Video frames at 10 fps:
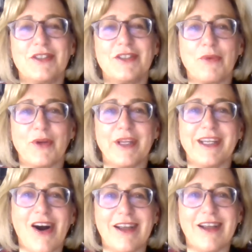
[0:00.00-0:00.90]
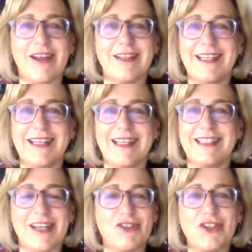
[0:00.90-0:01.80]
to bring on
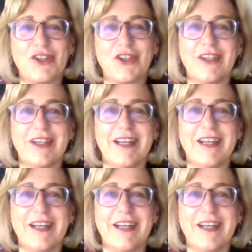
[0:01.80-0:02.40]
Dan Schnur